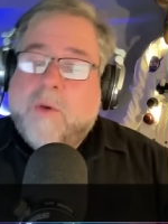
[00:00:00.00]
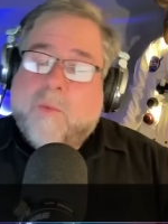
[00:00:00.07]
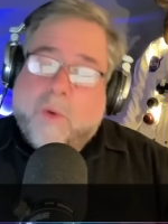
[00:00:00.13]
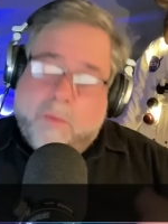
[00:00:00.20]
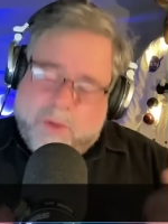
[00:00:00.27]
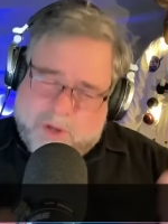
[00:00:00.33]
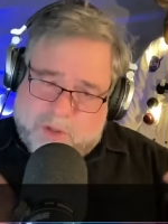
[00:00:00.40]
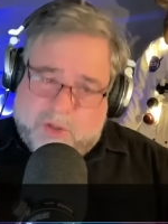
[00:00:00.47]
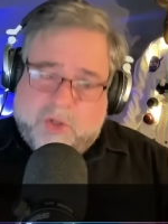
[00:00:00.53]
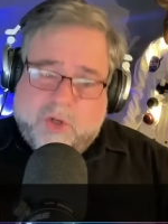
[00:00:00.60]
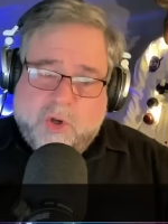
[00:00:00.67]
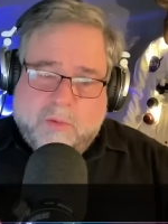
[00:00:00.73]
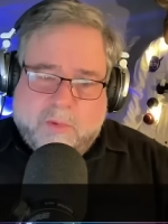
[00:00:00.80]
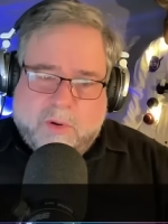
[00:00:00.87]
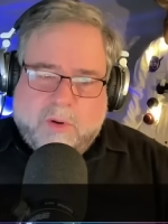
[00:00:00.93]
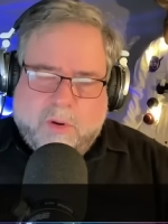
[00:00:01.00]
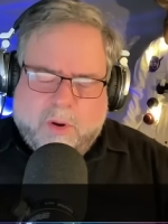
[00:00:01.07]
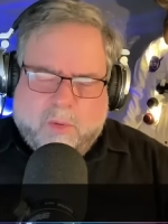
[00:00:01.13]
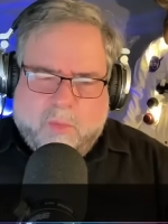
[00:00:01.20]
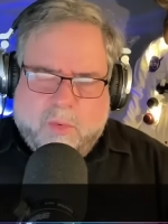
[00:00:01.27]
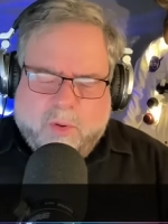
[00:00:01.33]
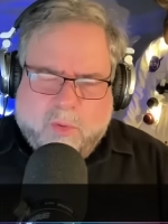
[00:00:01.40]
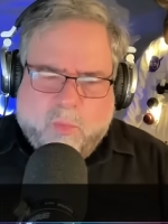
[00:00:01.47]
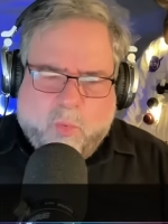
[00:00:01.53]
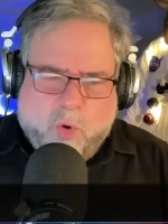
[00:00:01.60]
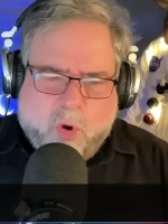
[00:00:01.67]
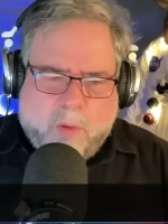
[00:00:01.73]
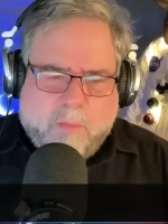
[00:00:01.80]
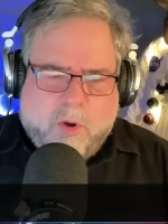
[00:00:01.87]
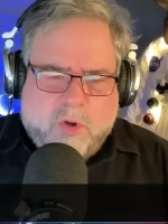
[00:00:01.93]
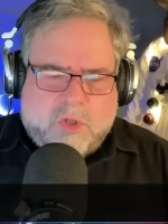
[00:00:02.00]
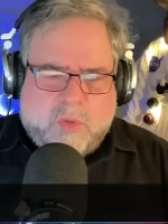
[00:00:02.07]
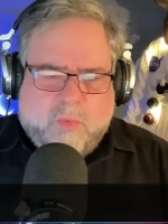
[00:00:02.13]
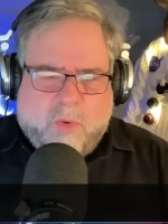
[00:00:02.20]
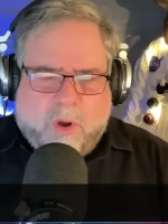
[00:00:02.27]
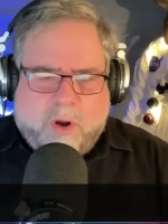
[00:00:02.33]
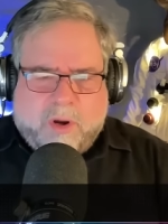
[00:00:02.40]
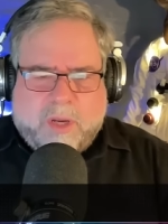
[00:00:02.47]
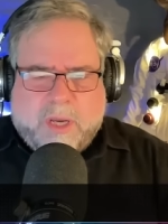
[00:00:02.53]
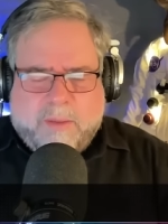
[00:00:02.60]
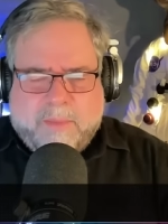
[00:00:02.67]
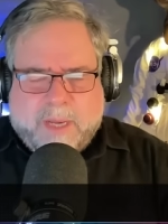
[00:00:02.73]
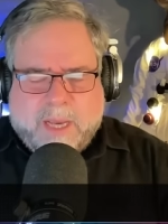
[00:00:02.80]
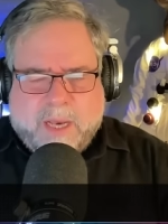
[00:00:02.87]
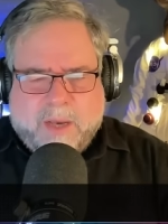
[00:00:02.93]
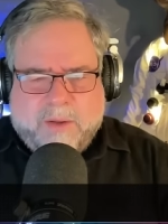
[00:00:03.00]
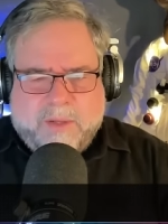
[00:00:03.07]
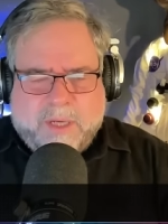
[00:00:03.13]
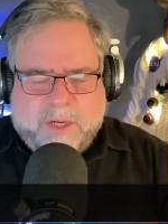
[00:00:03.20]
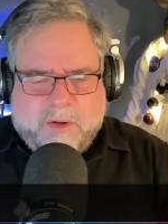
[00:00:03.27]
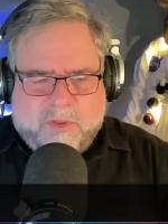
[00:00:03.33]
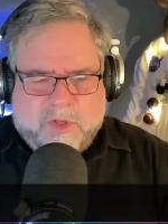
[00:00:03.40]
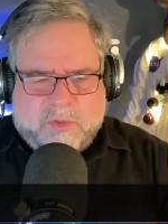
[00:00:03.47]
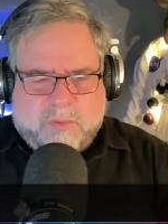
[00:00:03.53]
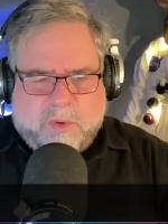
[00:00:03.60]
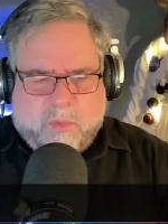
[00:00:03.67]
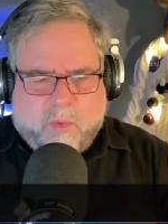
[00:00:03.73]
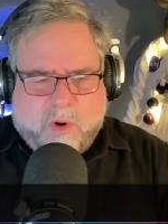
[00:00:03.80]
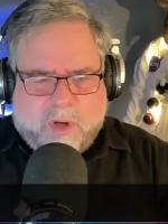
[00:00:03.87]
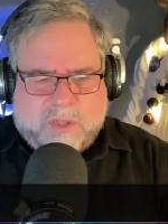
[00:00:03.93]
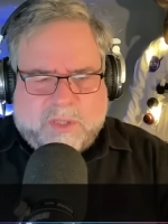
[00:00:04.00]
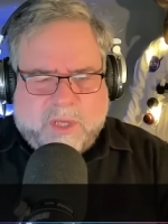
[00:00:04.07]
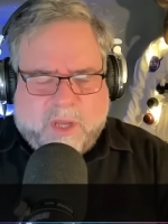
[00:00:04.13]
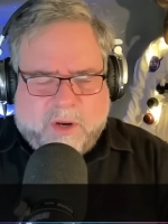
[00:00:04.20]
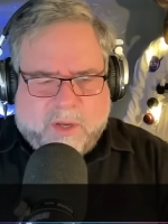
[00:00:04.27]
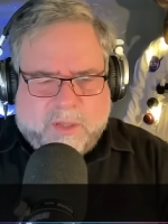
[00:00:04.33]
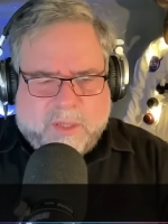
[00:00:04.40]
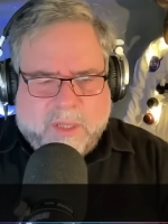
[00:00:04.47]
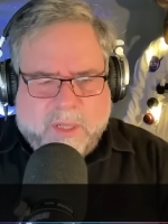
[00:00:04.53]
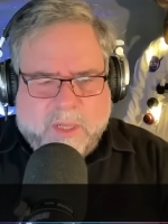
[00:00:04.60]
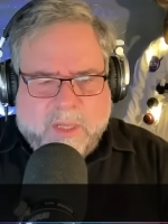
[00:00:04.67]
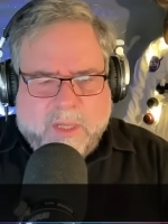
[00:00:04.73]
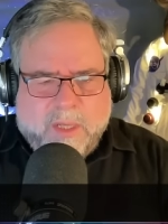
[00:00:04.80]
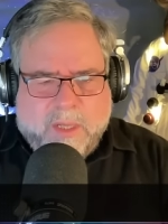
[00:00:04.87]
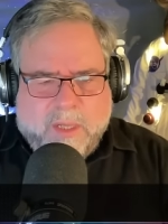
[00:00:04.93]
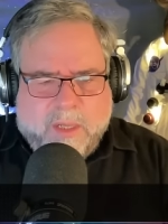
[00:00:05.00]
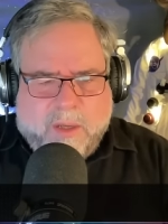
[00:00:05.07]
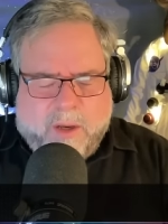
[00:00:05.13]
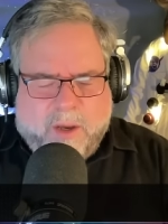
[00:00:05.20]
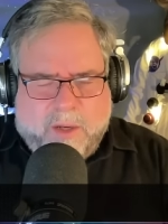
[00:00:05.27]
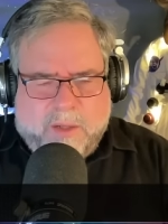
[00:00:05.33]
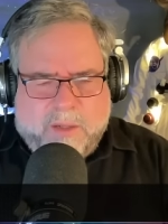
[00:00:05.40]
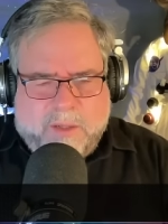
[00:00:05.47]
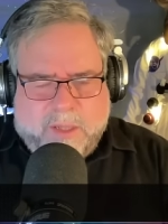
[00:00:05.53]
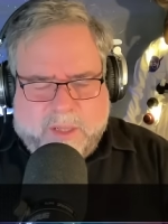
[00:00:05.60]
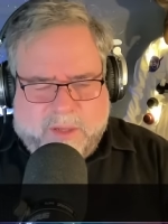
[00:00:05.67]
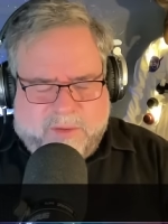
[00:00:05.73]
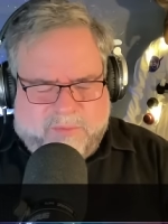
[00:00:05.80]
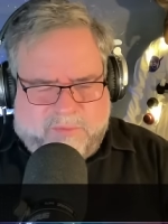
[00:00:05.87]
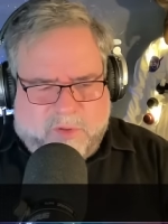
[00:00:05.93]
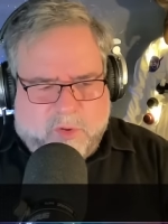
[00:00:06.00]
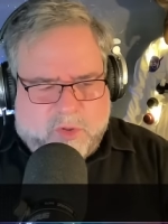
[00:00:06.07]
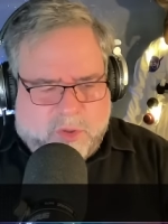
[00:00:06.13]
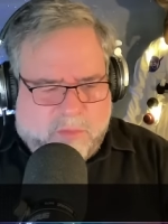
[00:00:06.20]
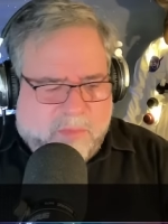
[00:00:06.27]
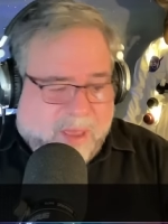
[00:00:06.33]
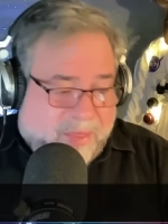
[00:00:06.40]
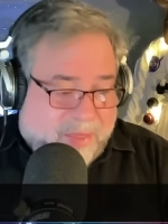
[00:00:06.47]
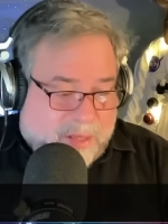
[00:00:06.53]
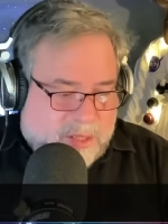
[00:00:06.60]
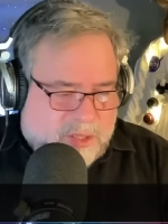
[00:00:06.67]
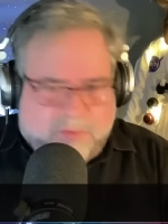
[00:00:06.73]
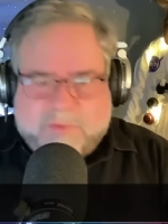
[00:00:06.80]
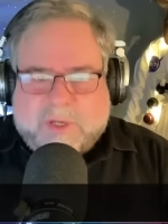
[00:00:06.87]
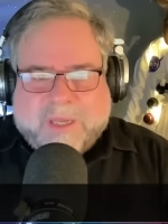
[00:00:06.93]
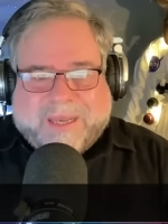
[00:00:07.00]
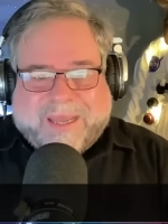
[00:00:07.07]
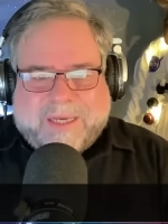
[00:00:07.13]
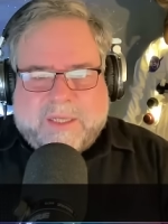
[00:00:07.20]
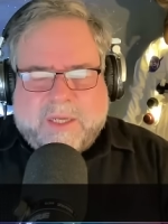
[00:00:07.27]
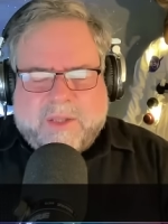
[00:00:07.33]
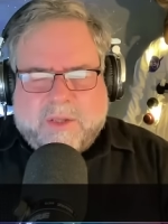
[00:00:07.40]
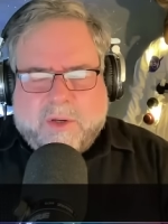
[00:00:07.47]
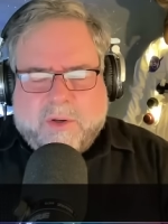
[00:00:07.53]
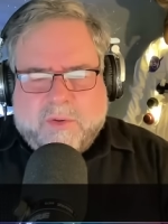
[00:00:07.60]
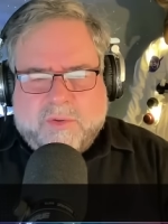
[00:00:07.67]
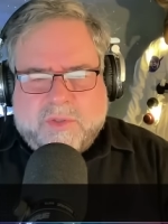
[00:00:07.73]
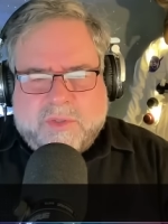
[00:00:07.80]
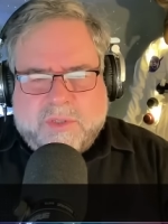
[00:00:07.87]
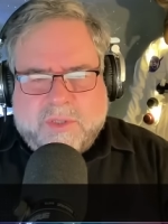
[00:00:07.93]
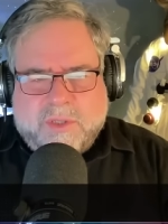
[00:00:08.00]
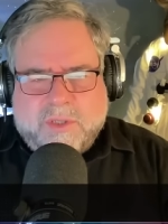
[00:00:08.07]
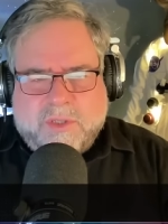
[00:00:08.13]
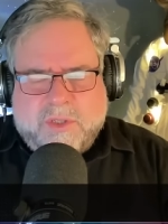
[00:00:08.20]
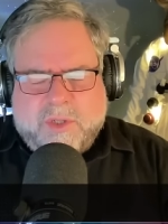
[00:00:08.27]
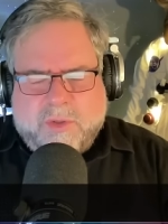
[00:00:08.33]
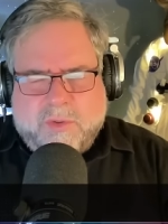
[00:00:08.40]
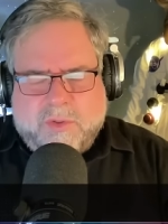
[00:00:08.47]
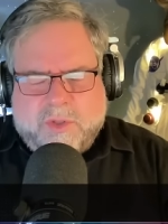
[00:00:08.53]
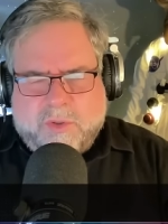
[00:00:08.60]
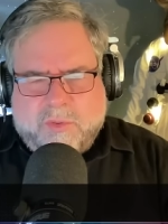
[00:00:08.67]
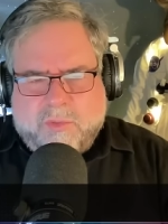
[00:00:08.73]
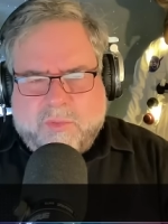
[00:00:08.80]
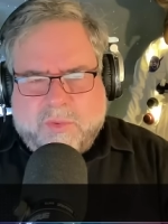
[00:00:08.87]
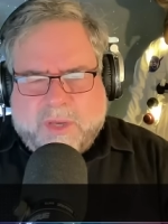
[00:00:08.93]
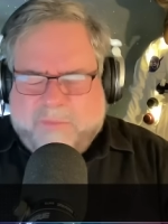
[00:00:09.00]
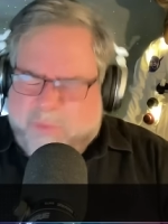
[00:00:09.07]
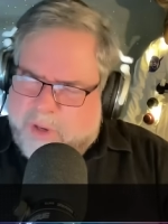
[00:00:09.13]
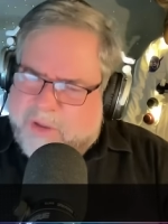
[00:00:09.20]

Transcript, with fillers: what we assume are warm ocean water coming out. And I know there's been work done on future methods of collecting those. Have we